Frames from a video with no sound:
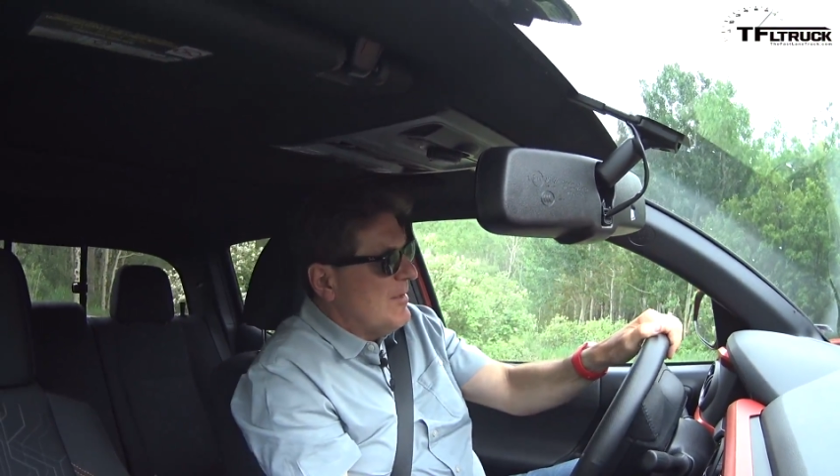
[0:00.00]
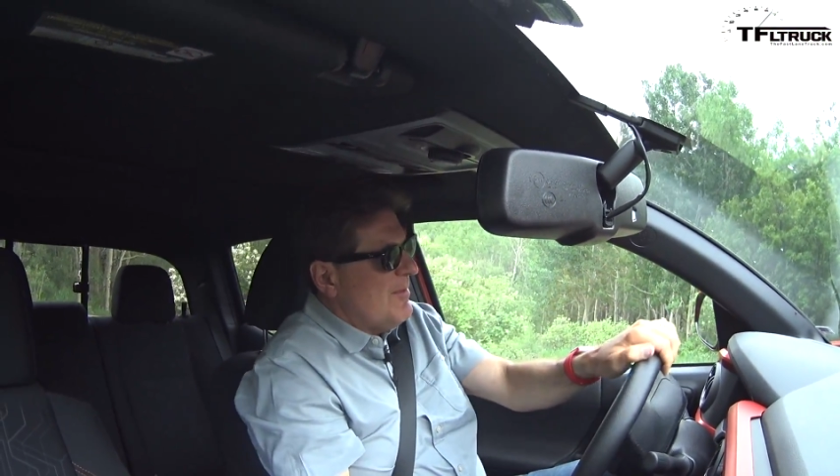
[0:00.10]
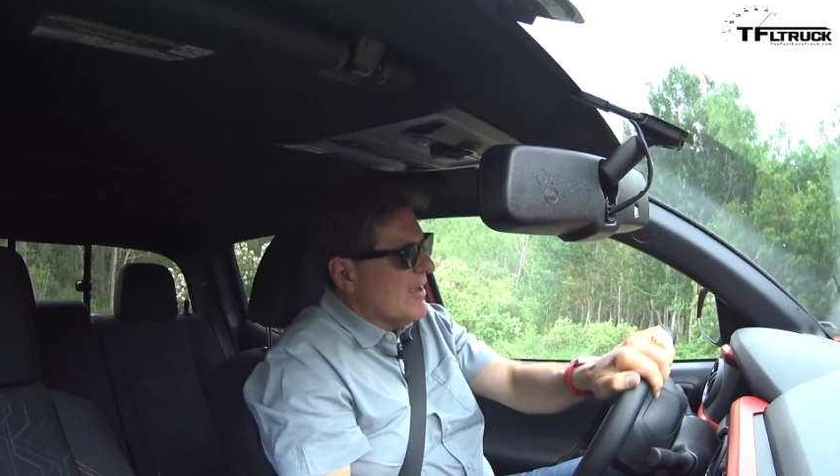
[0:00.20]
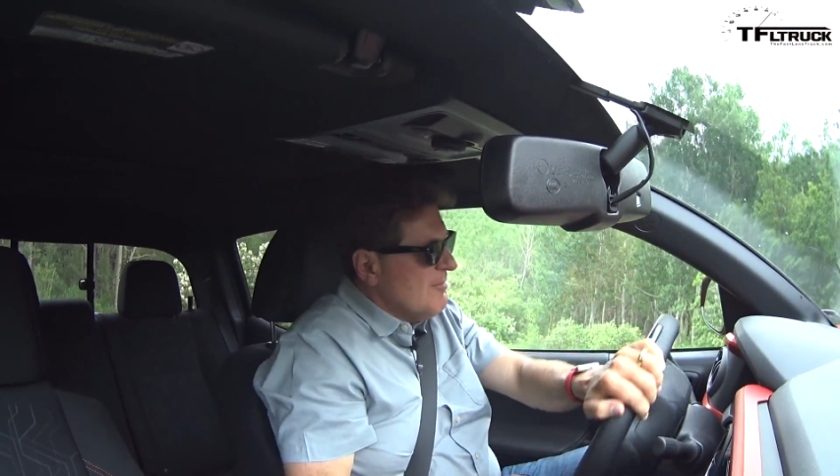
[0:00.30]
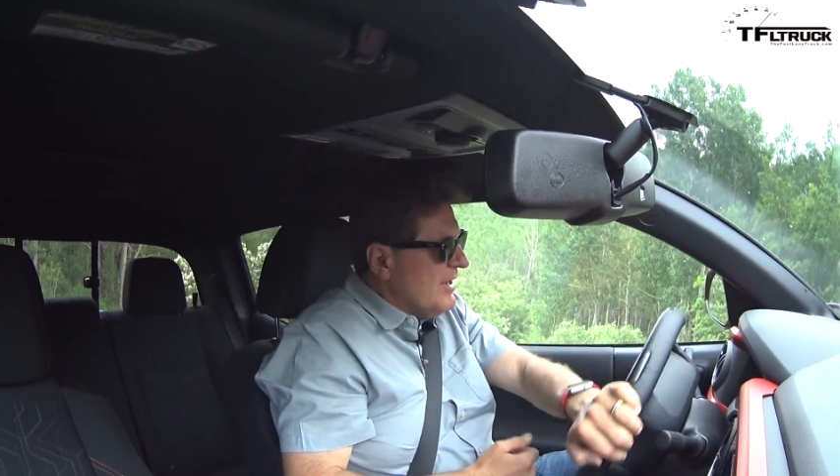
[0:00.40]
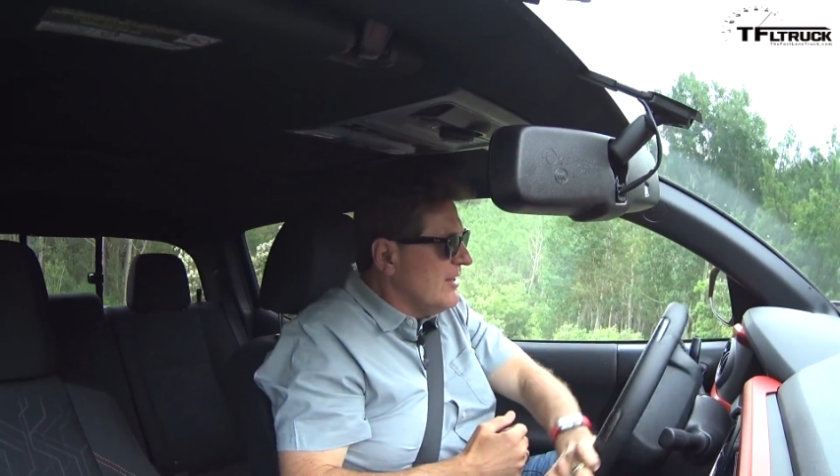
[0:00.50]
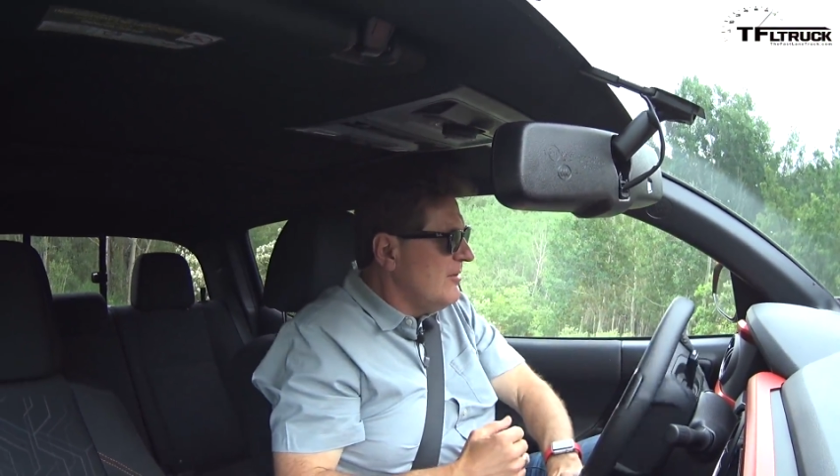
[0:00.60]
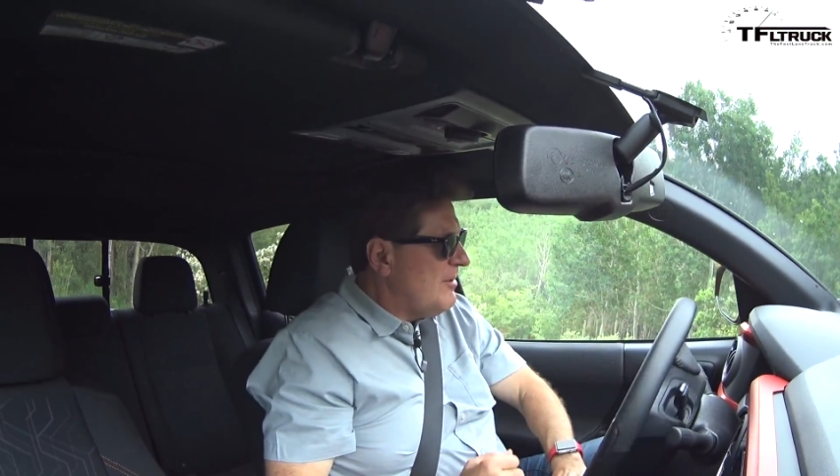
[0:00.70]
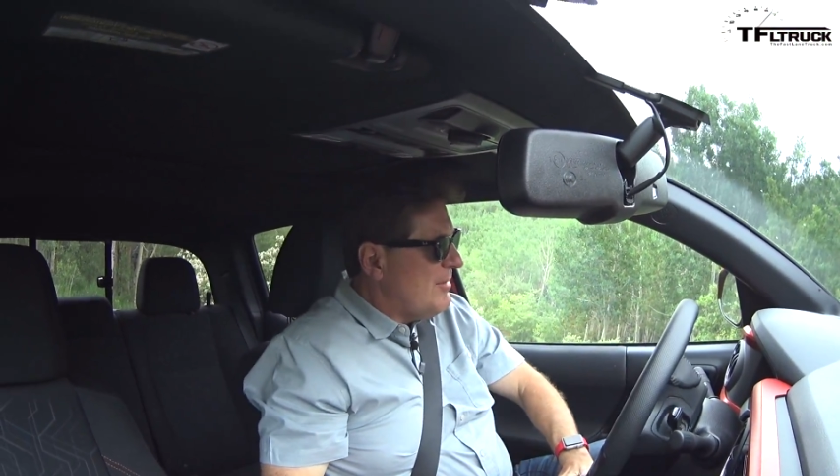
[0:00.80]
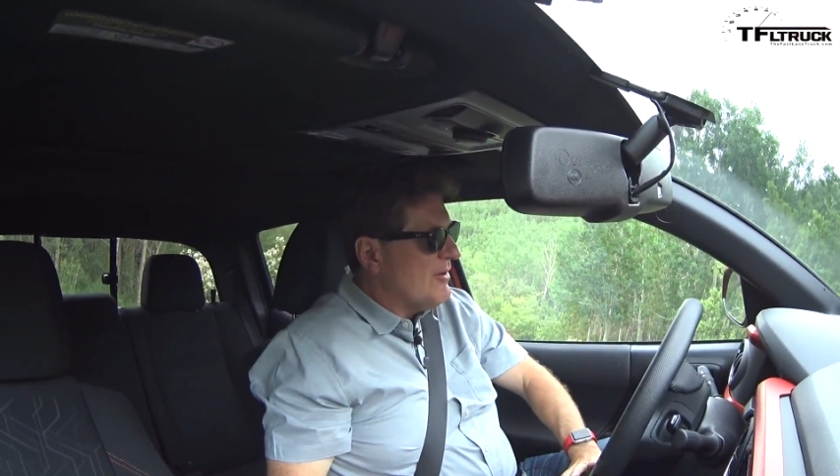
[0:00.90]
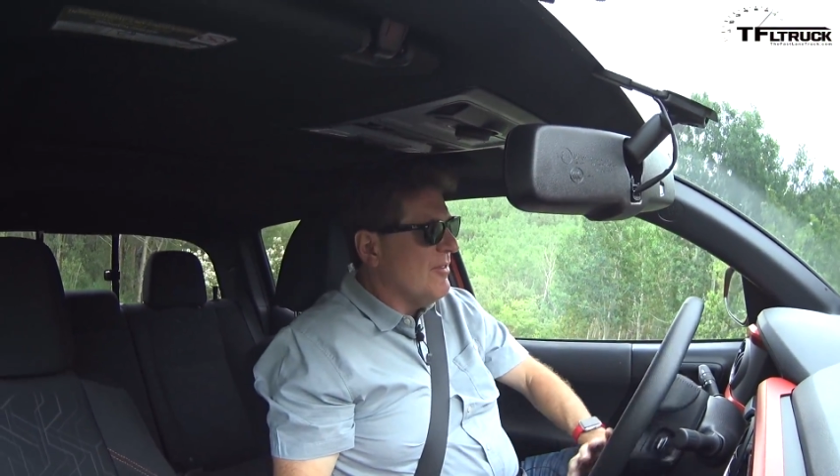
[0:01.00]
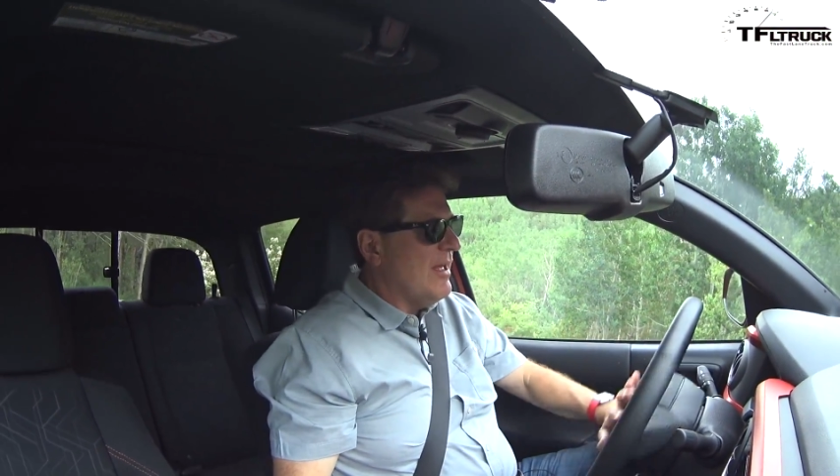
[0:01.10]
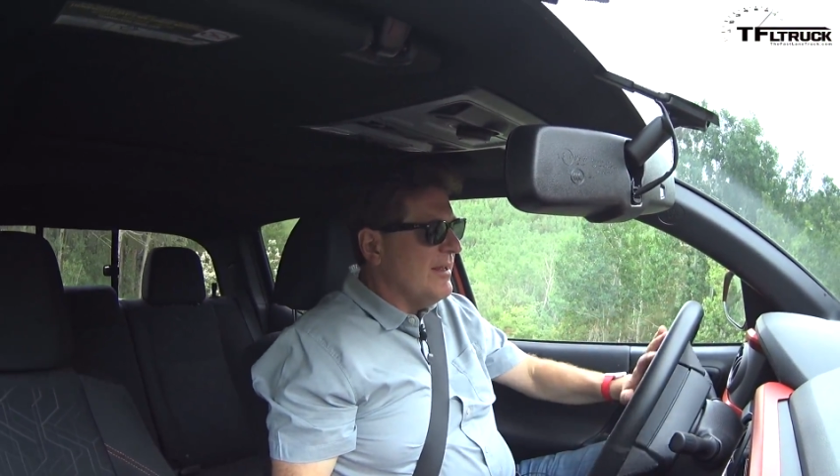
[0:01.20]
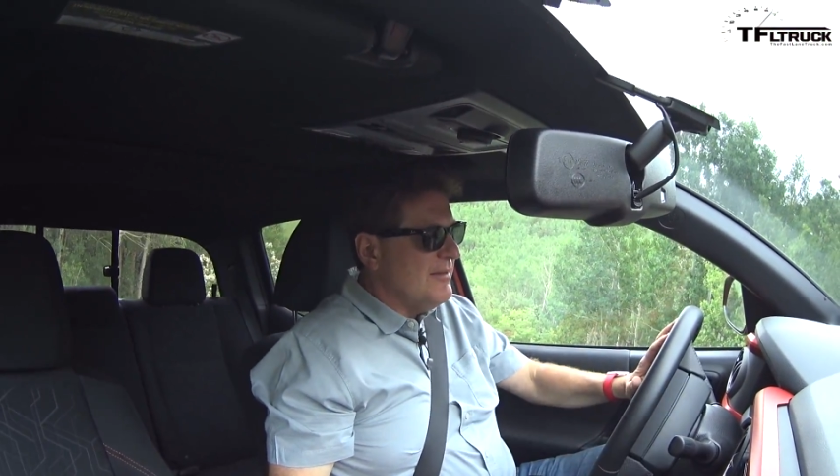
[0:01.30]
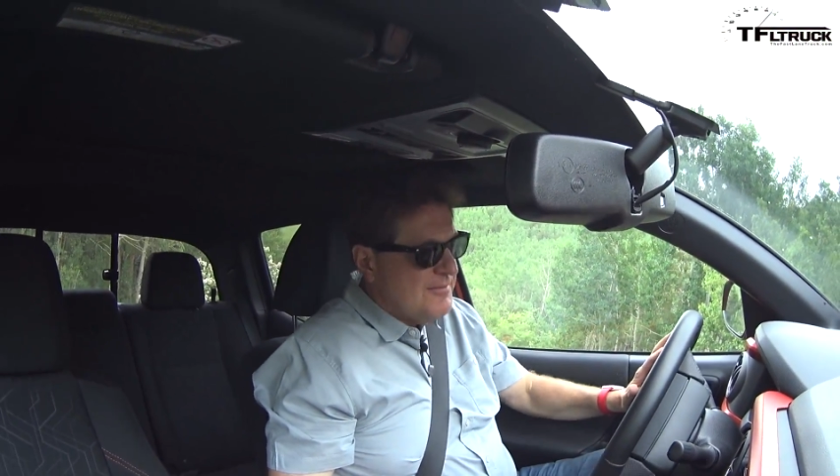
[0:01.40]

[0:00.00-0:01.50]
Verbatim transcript: Maybe I can pick a little bit better line.